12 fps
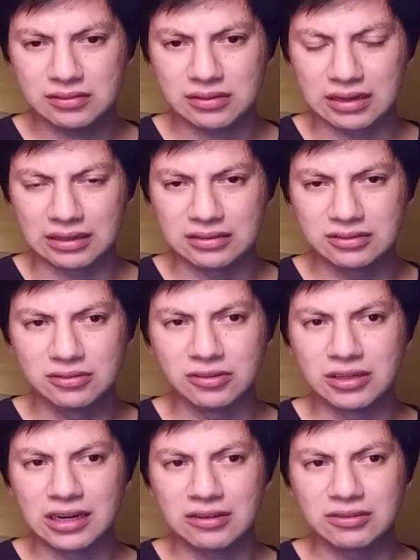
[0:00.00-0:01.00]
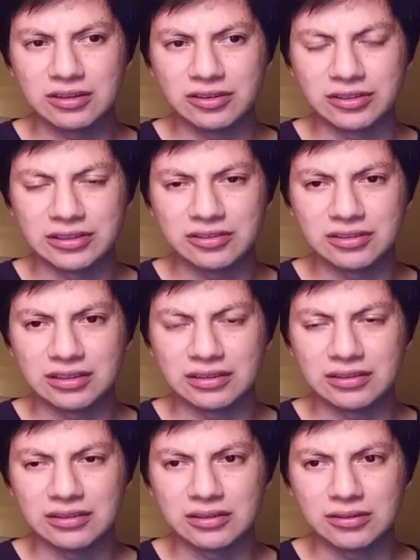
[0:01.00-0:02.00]
I guess to get out there in the internet.
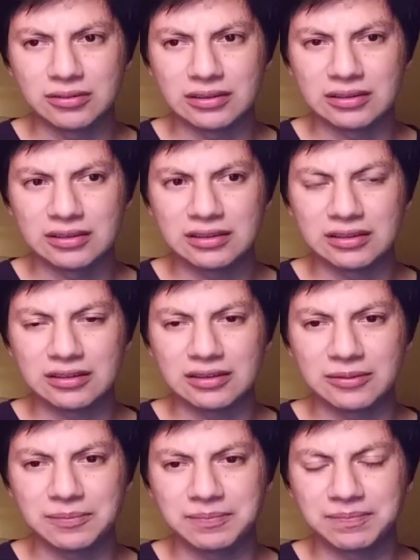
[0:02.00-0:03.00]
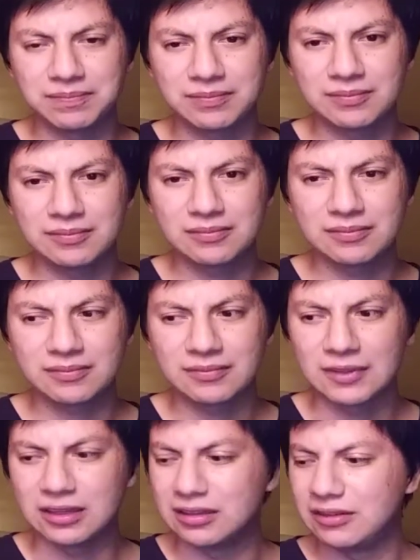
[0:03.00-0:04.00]
I think
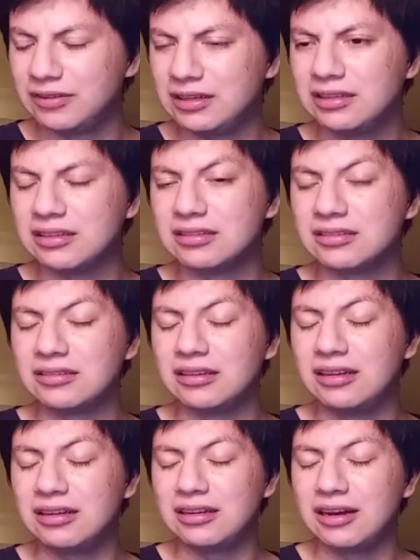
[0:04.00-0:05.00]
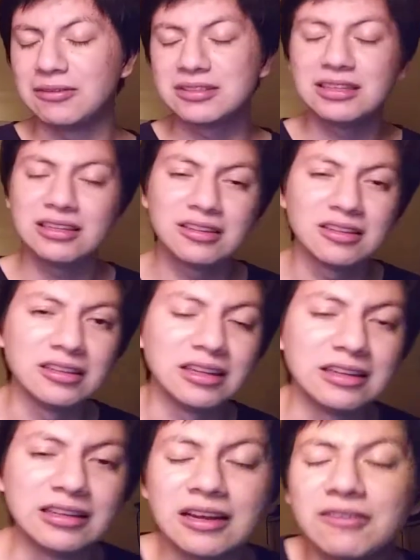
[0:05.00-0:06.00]
living in this. I was thinking the other
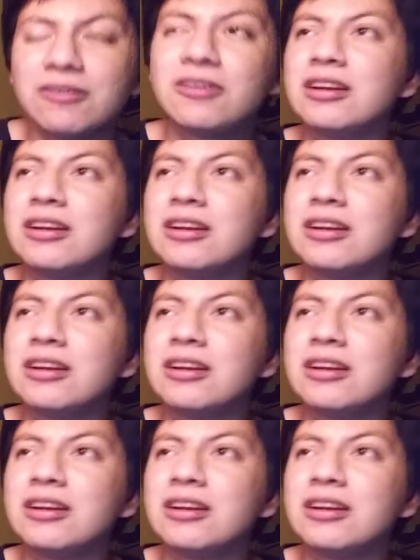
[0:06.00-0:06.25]
day, never